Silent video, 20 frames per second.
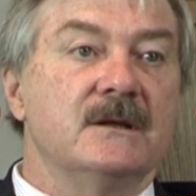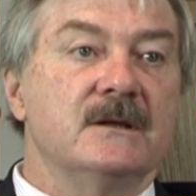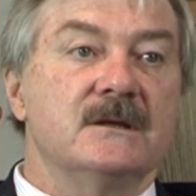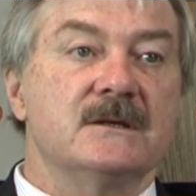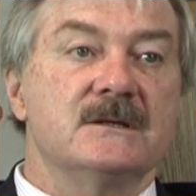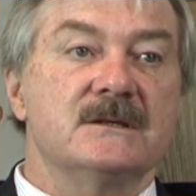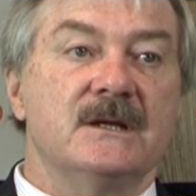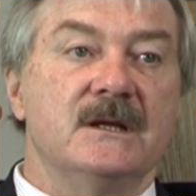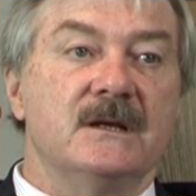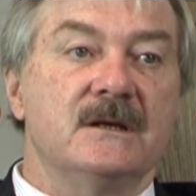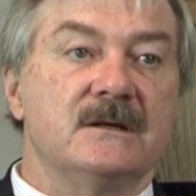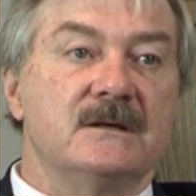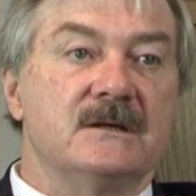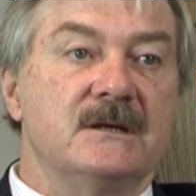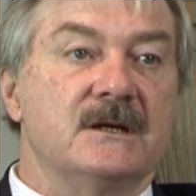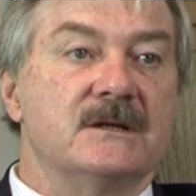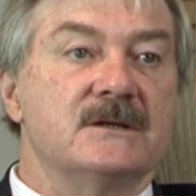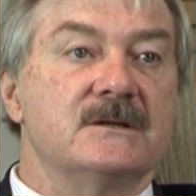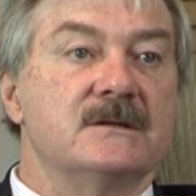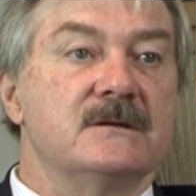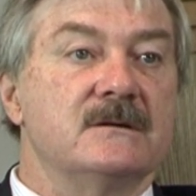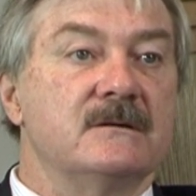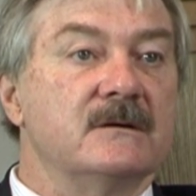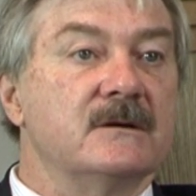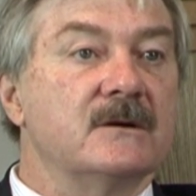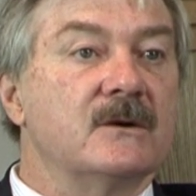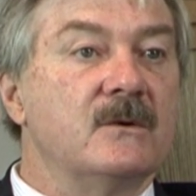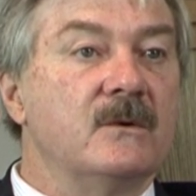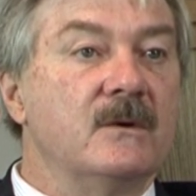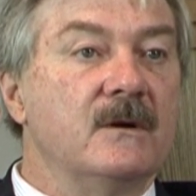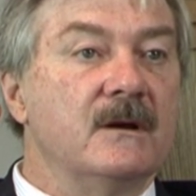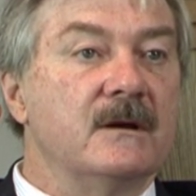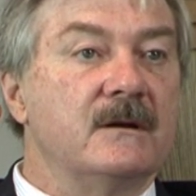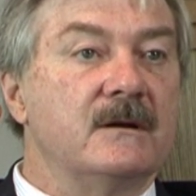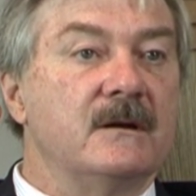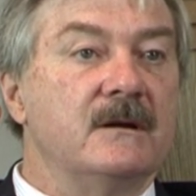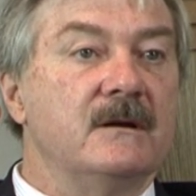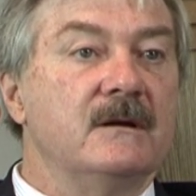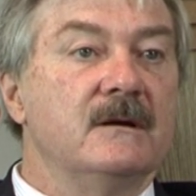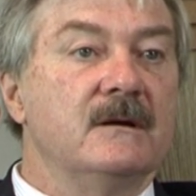the skin texture and
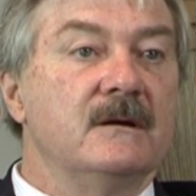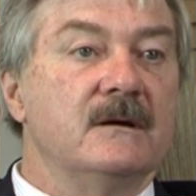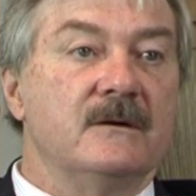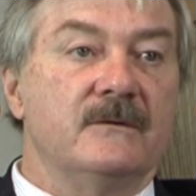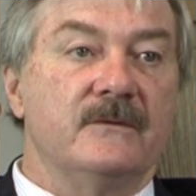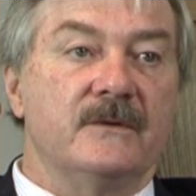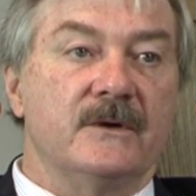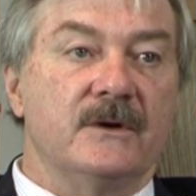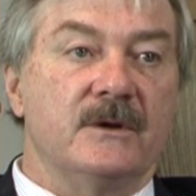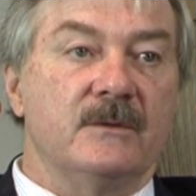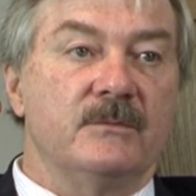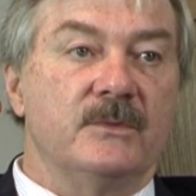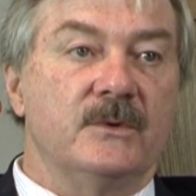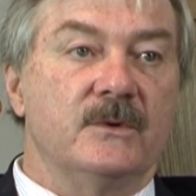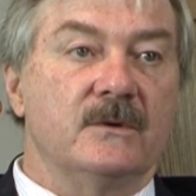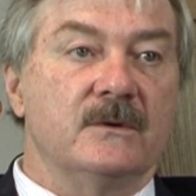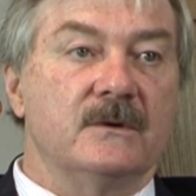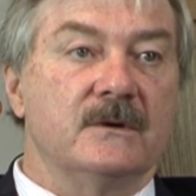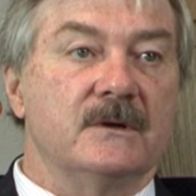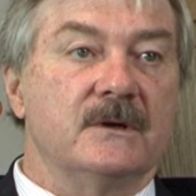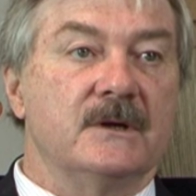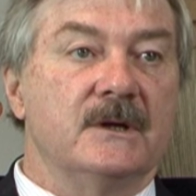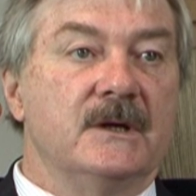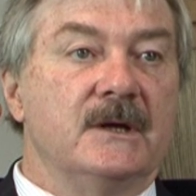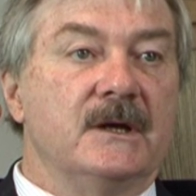quality are very important.